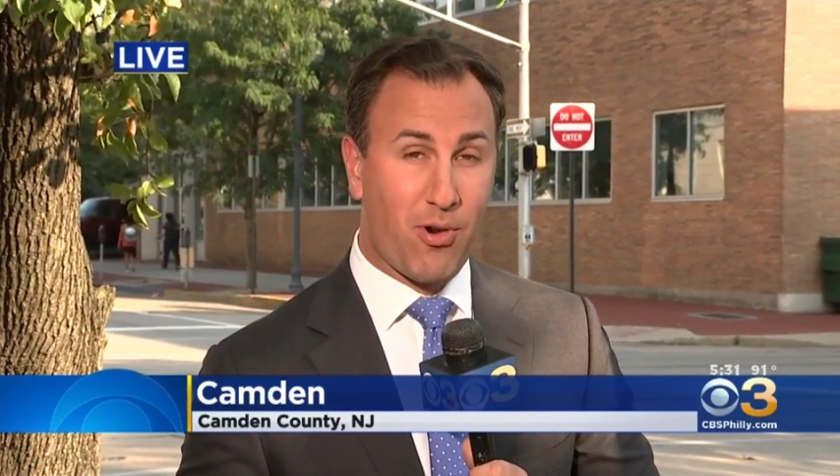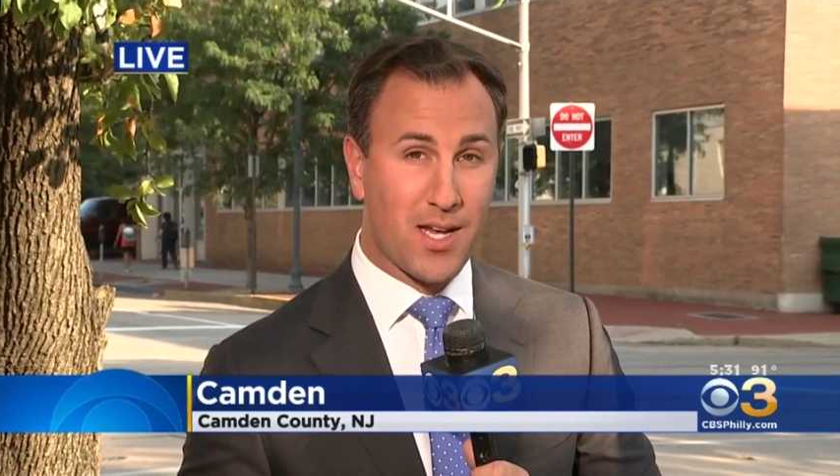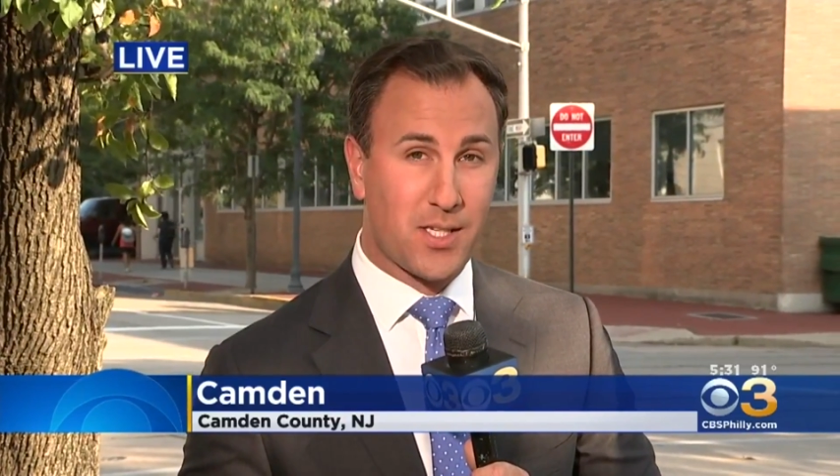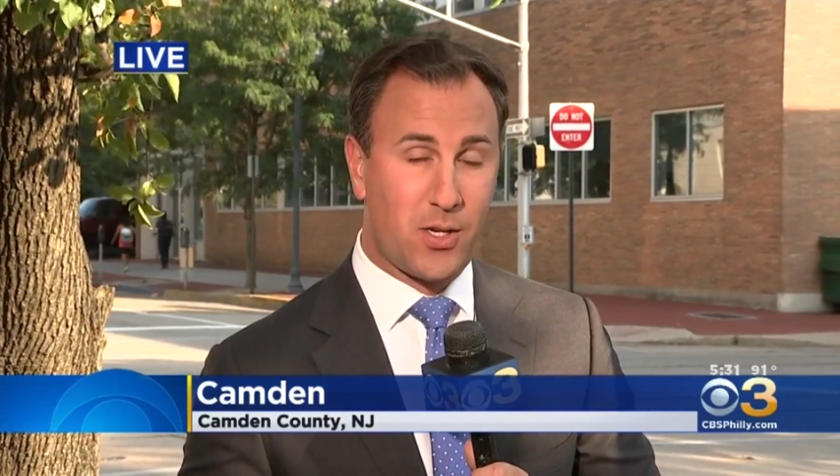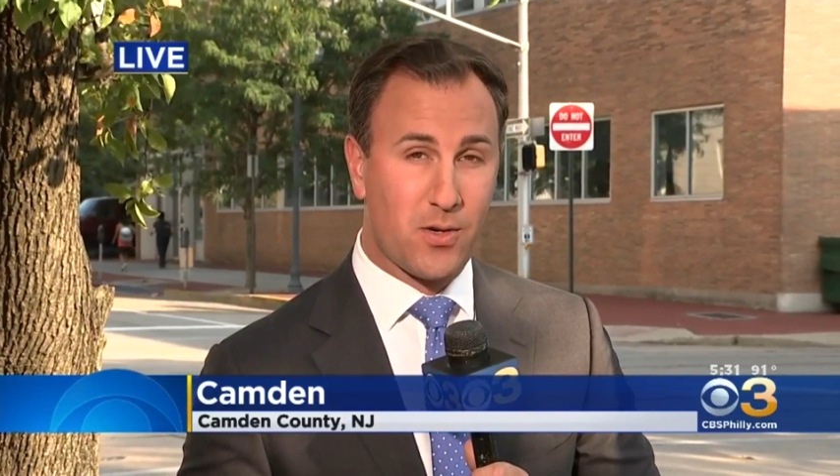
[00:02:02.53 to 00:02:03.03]

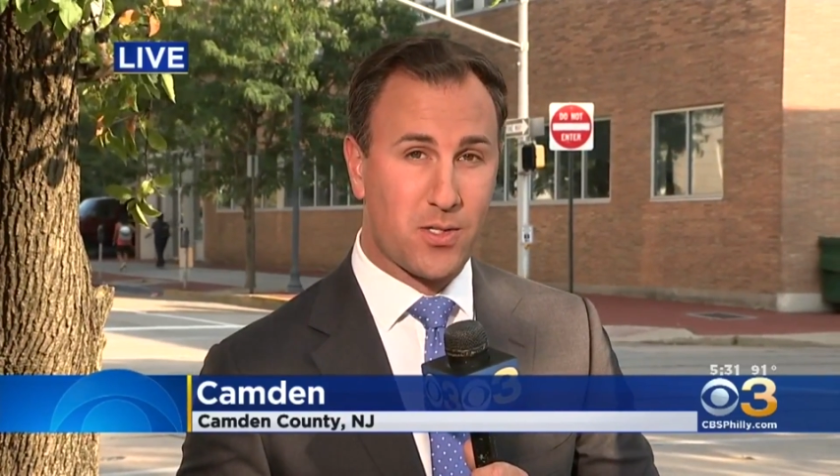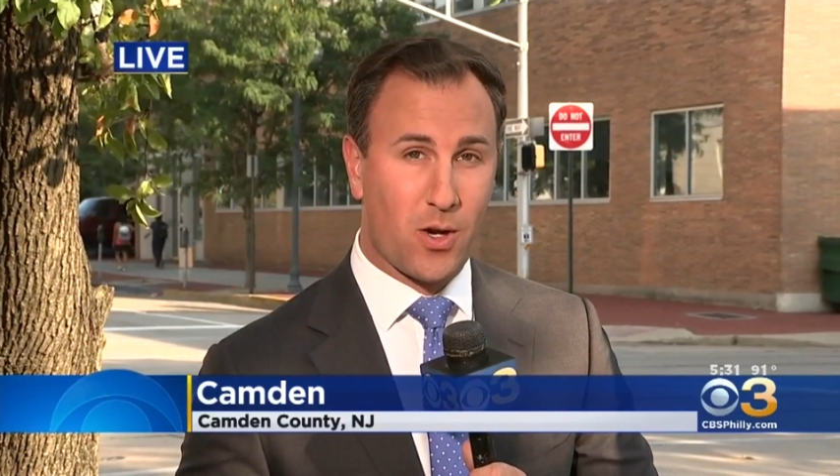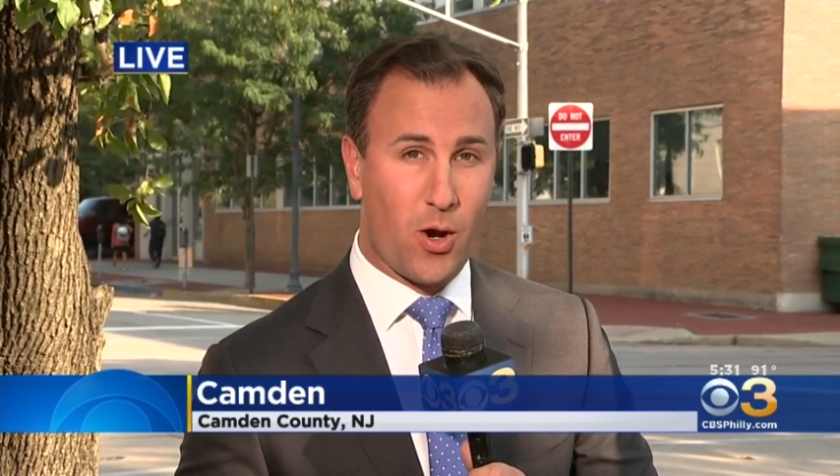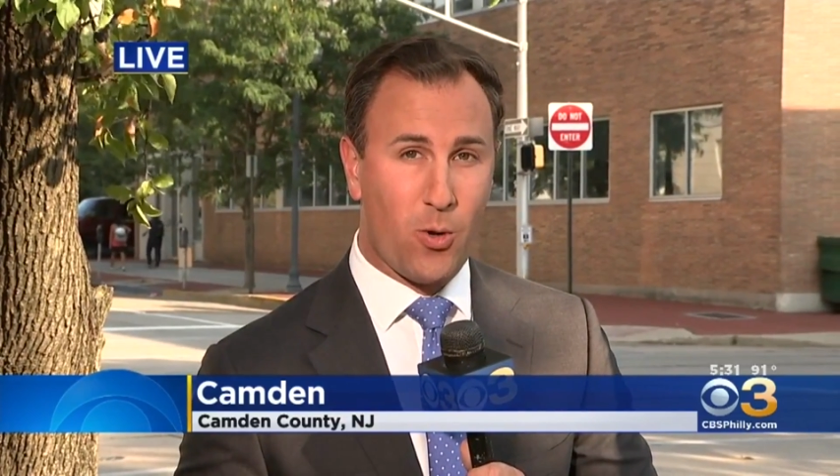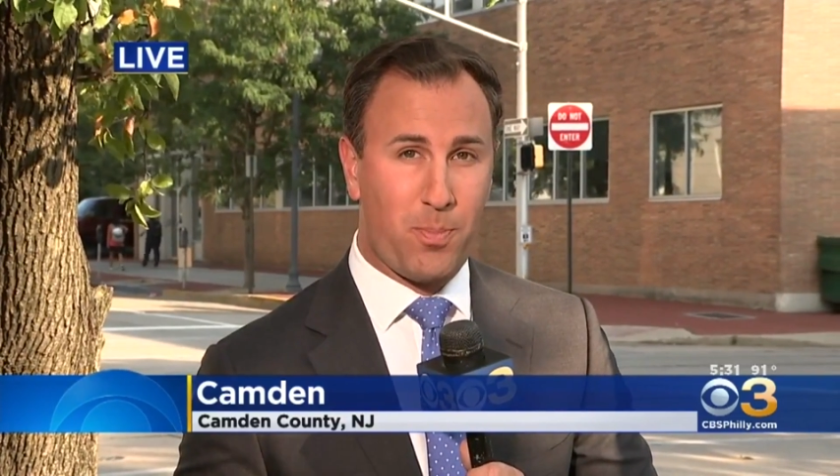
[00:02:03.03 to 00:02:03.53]
Prosecutors
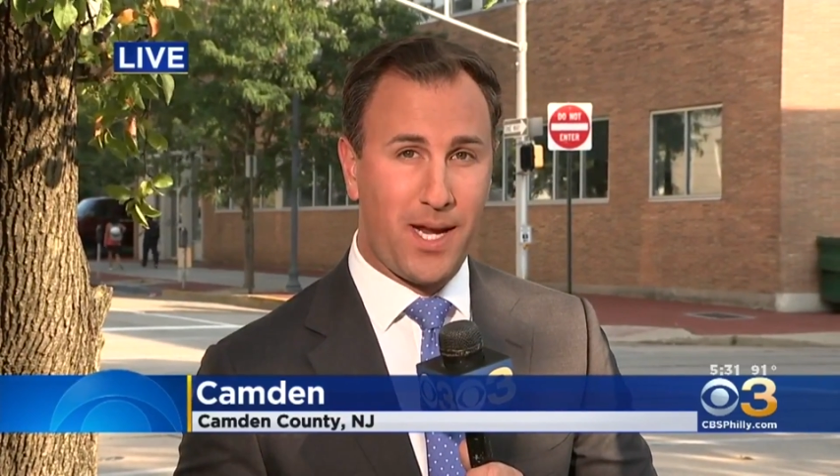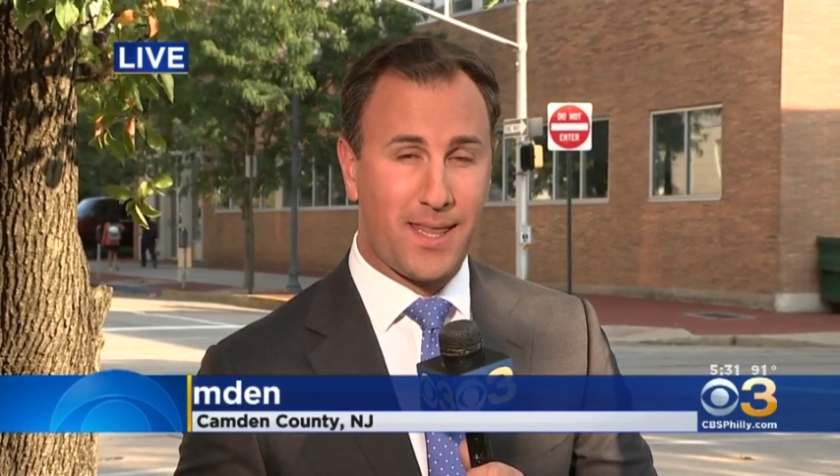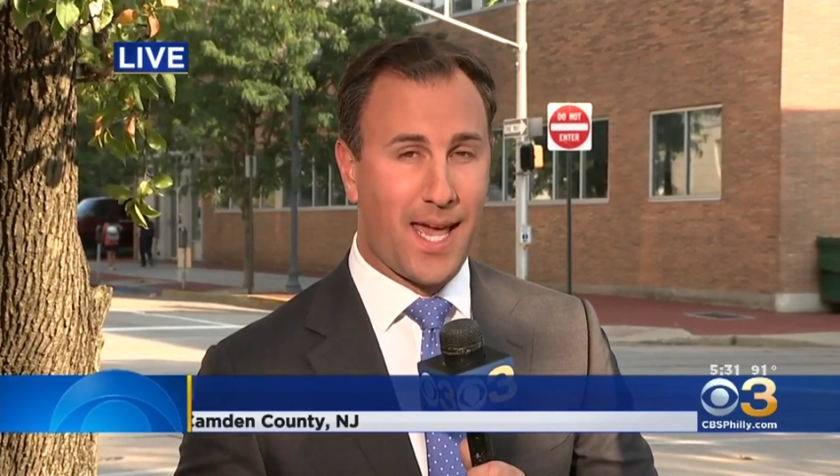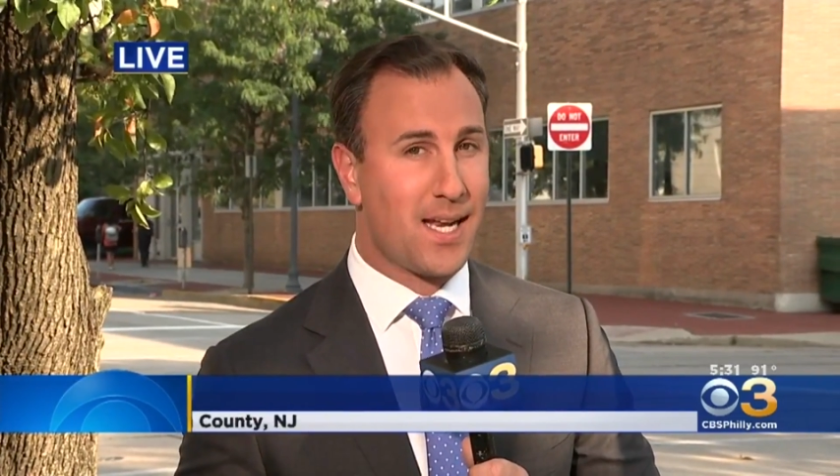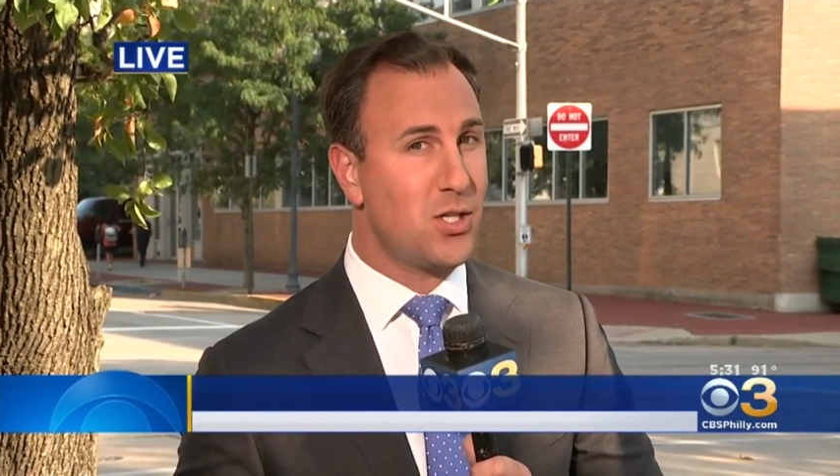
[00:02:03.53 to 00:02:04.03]
are
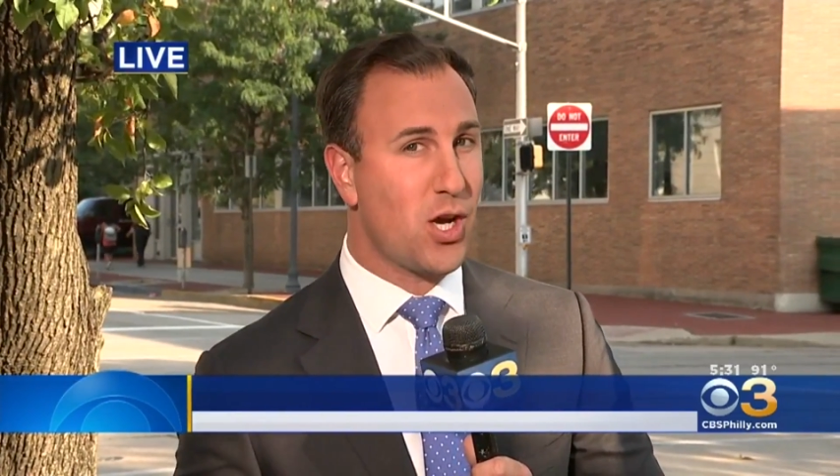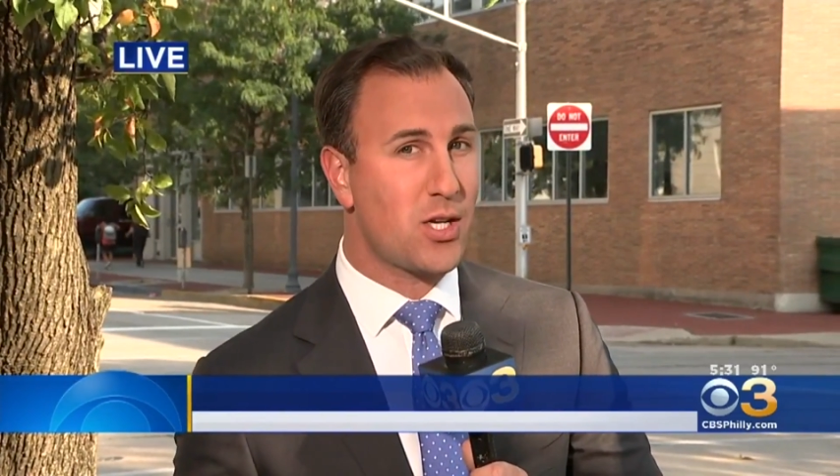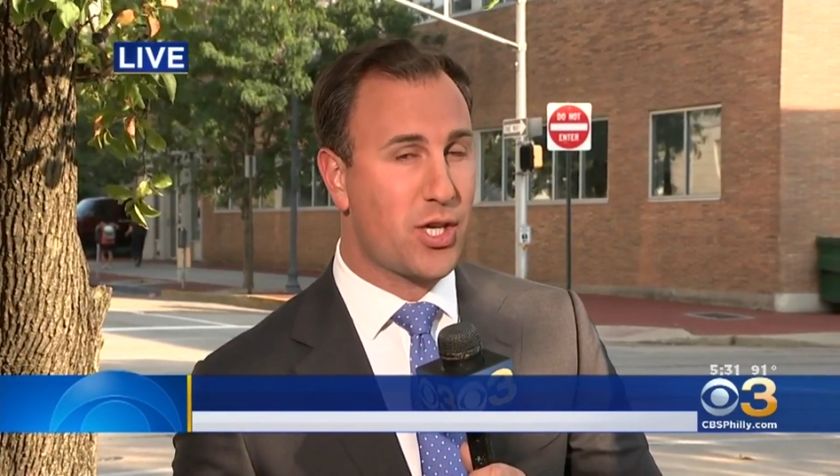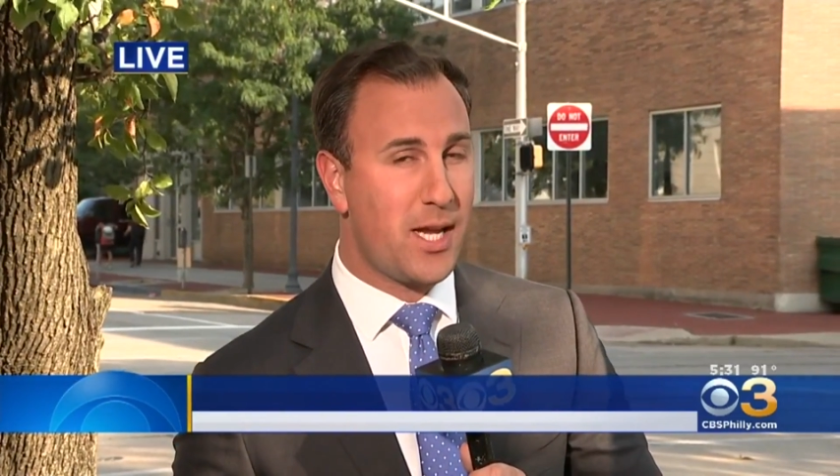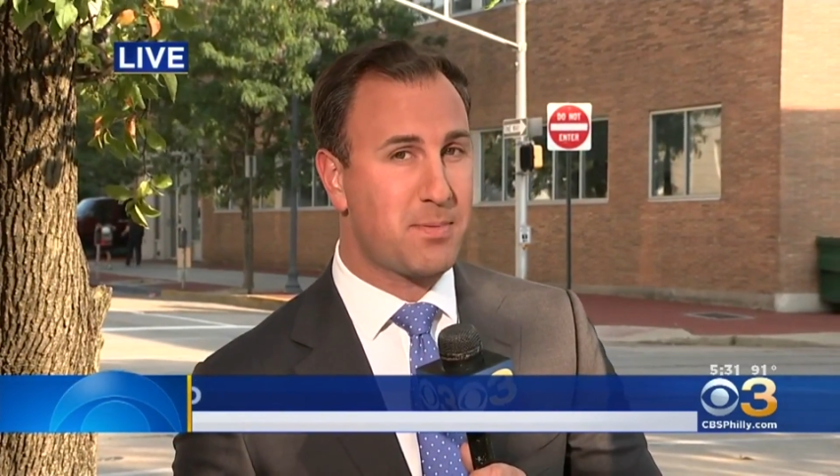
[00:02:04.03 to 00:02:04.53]
hoping that a
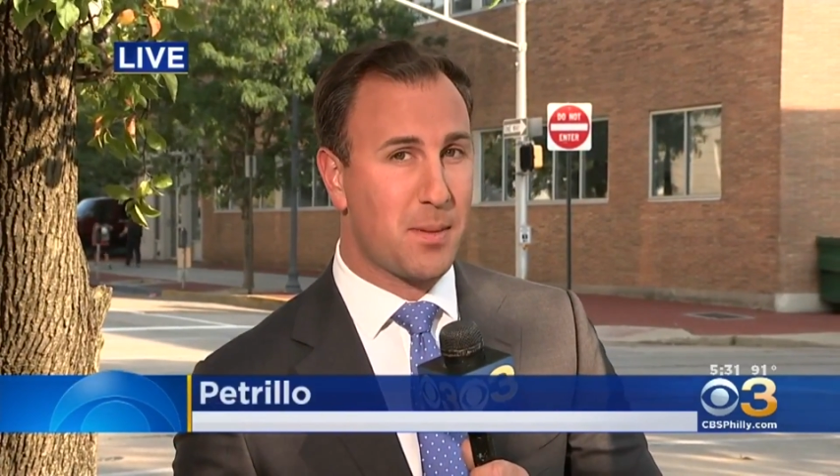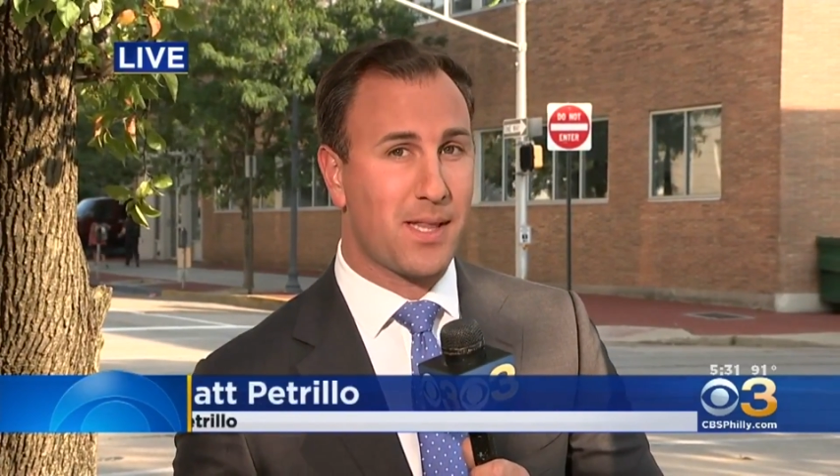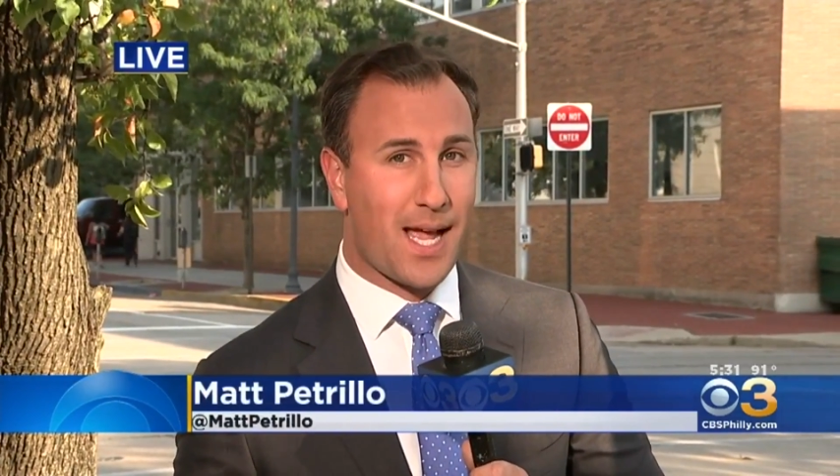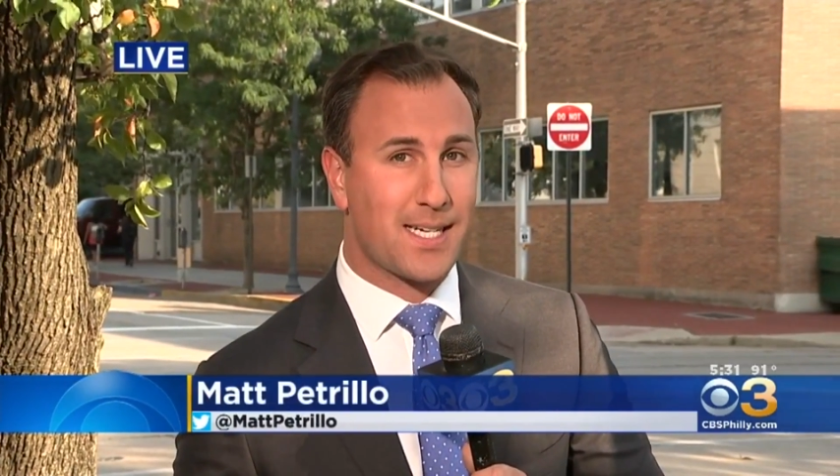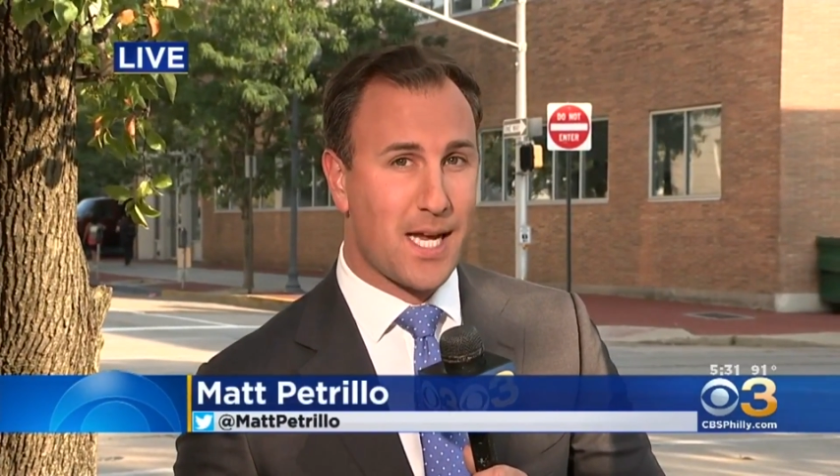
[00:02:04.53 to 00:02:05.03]
judge keeps him
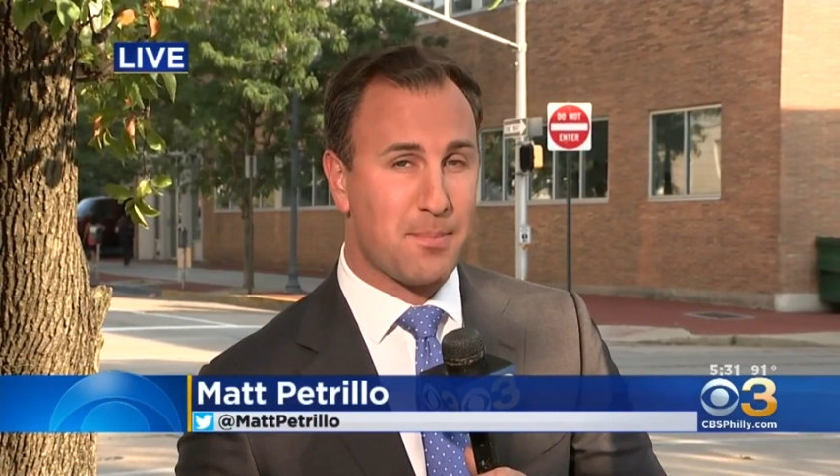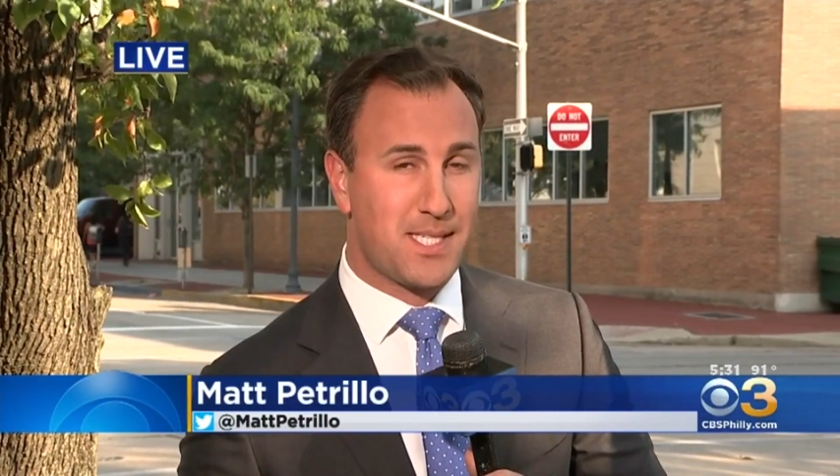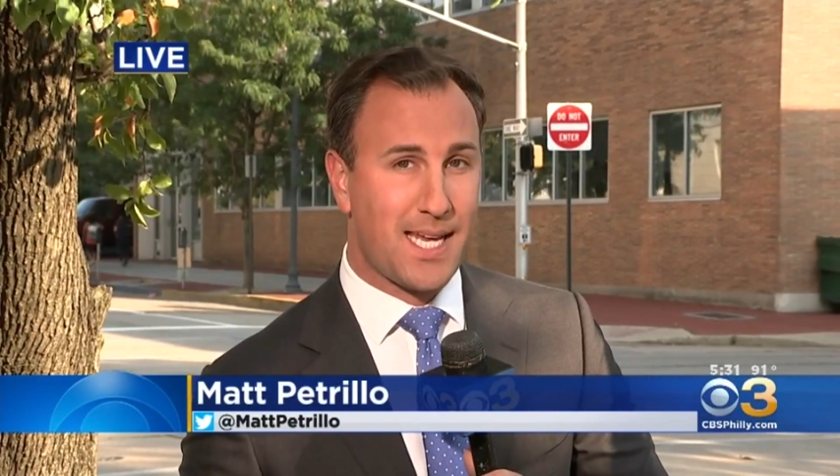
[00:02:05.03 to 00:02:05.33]
locked up,